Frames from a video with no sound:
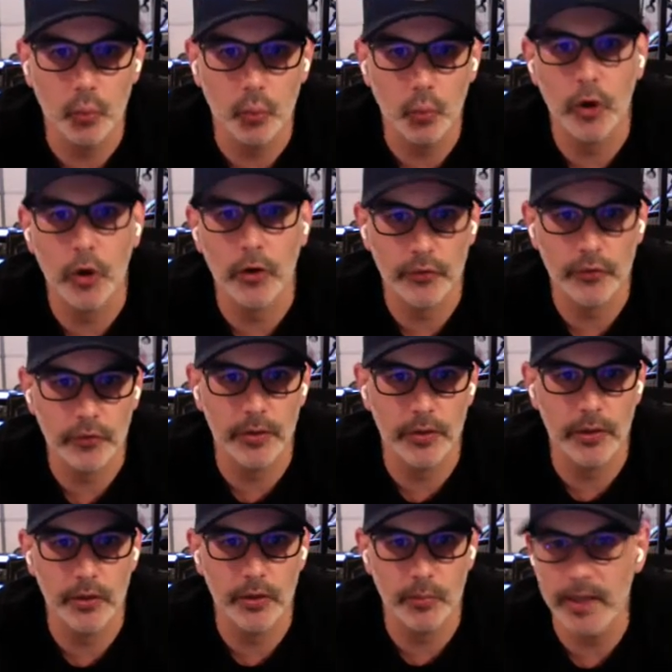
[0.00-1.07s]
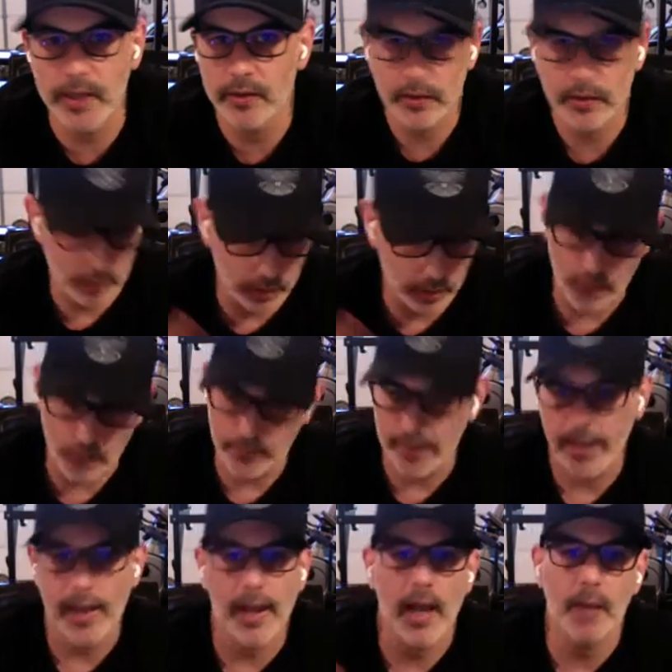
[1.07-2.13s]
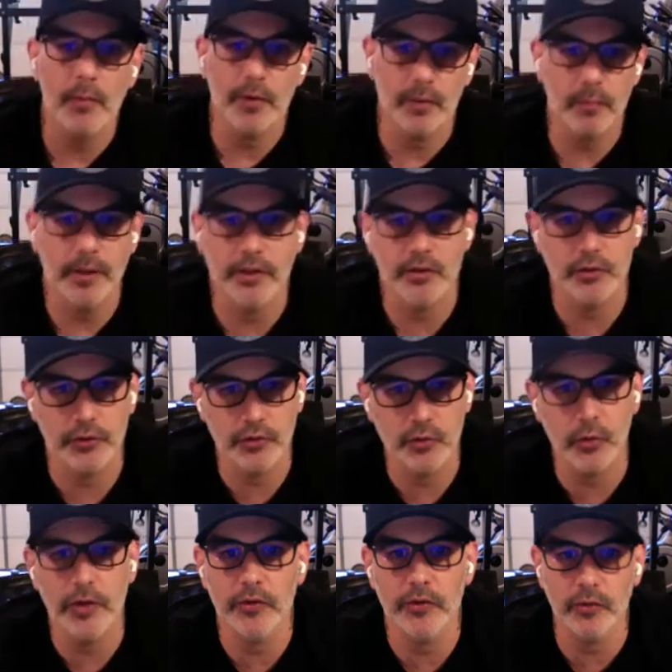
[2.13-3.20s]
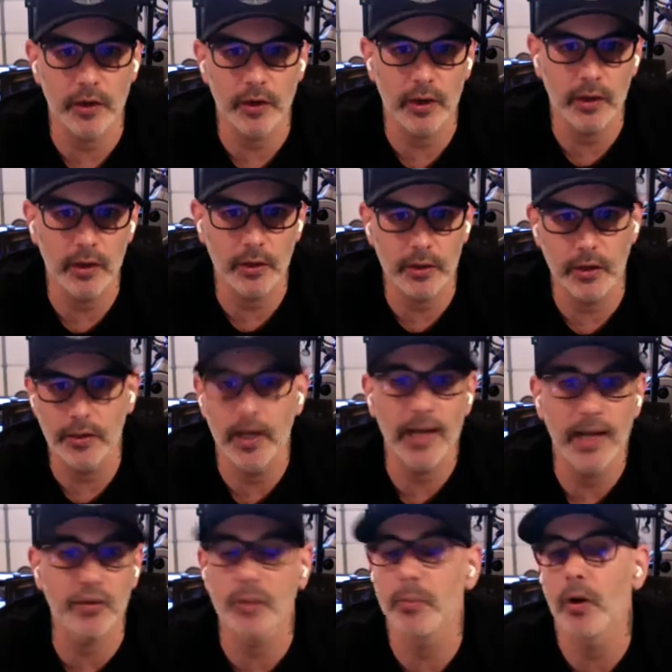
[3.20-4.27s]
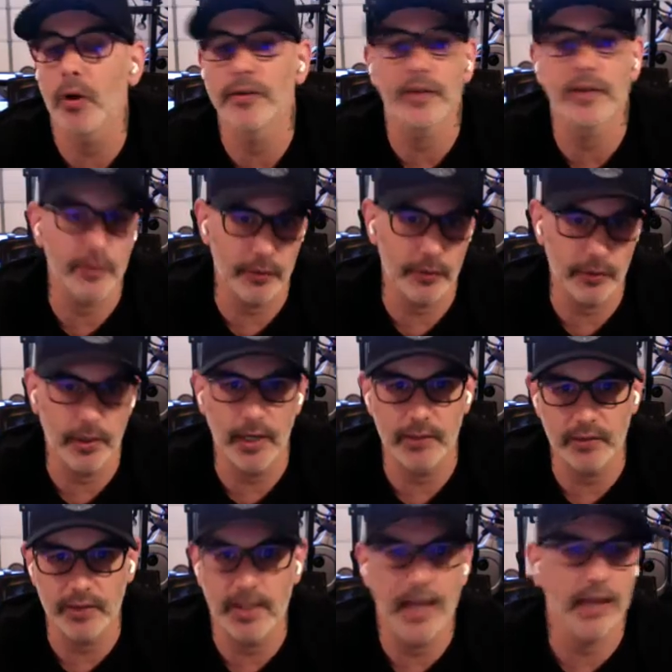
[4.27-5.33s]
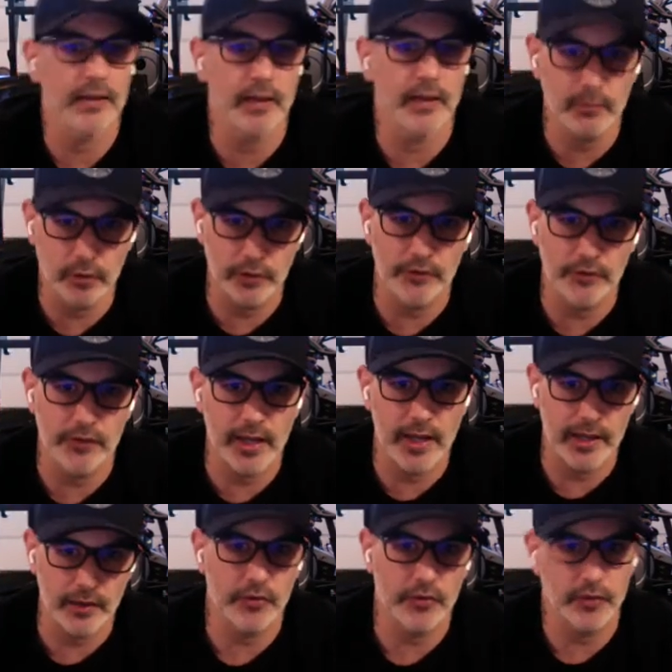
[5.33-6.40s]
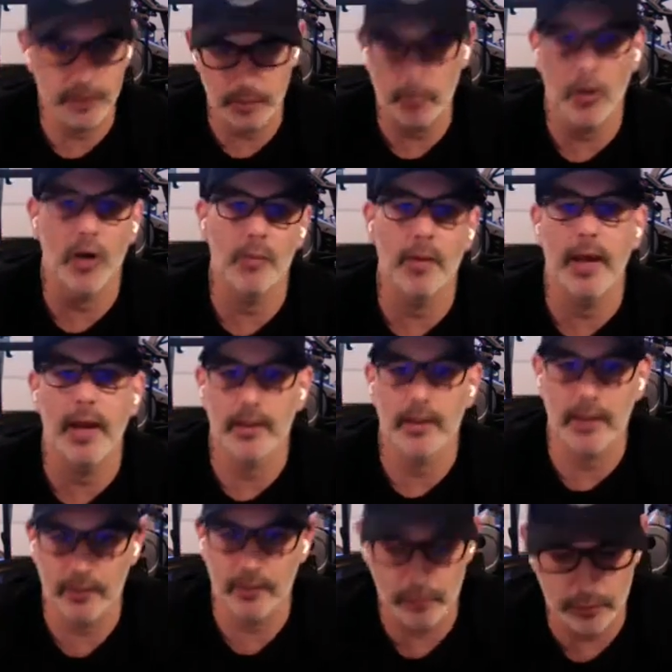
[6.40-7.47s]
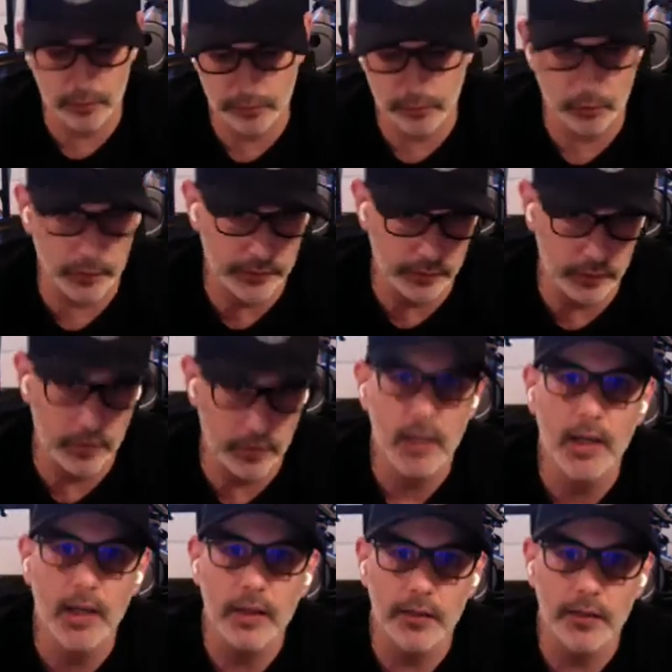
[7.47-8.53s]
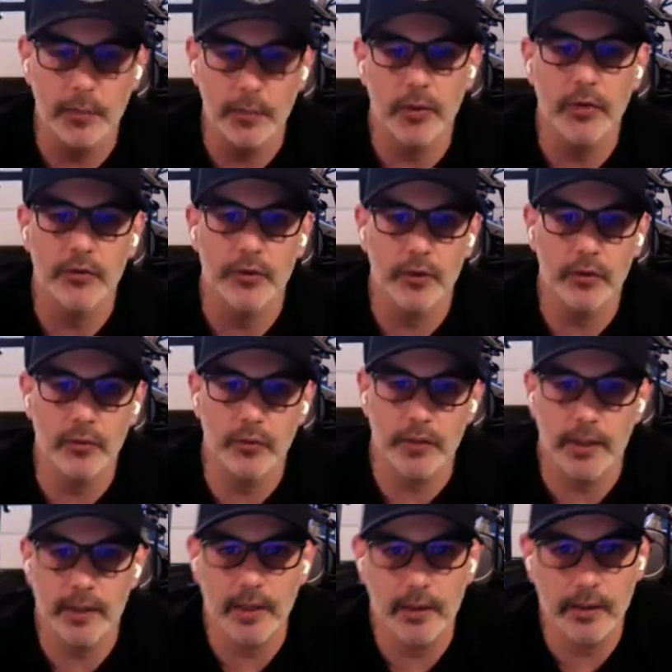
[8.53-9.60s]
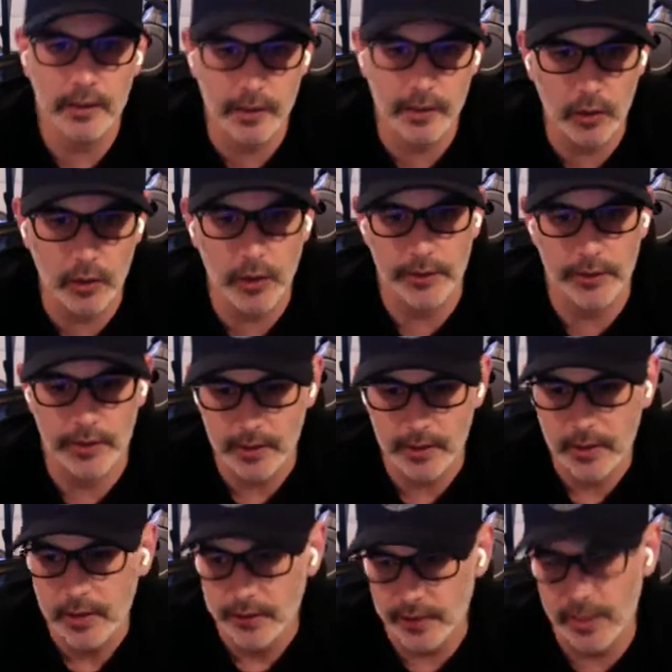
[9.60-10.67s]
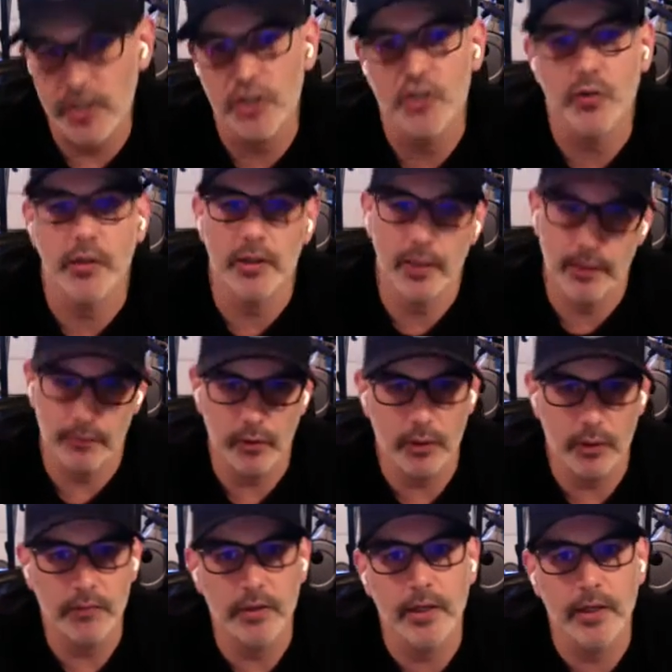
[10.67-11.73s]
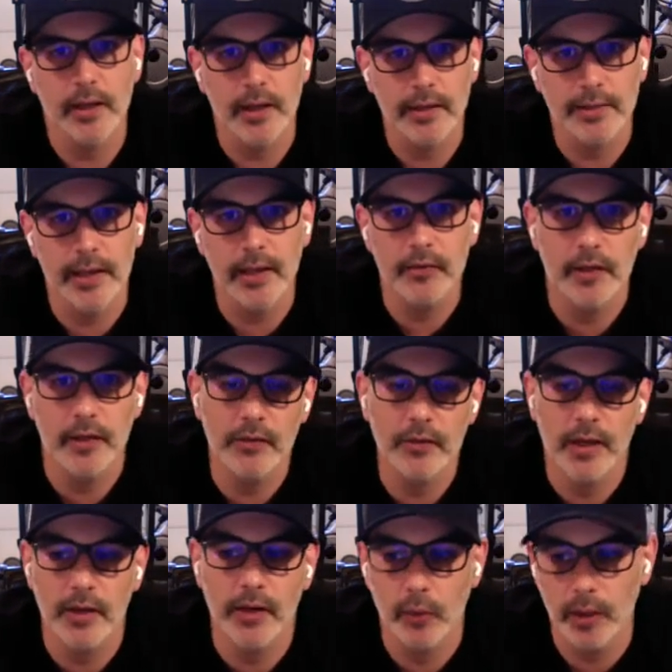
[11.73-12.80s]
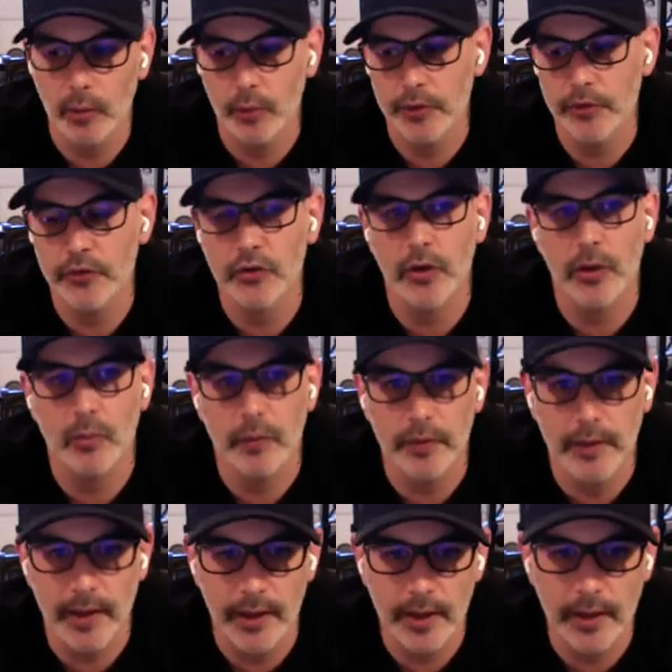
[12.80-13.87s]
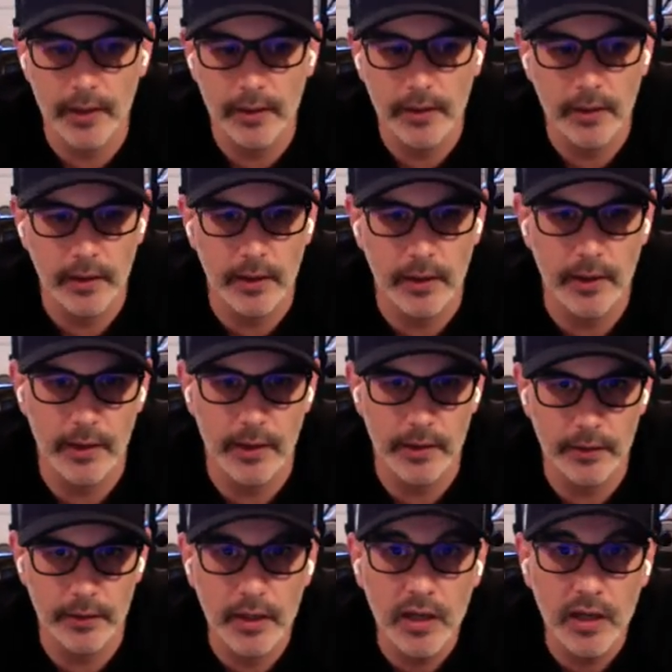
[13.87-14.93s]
works, to make all that happen, to make sure the drinks are there, not even the bartender, not even that level of status, the bar back, like literally the person who's like kind of like, on the entry level of it. And that was kind of where I wanted to start with that. And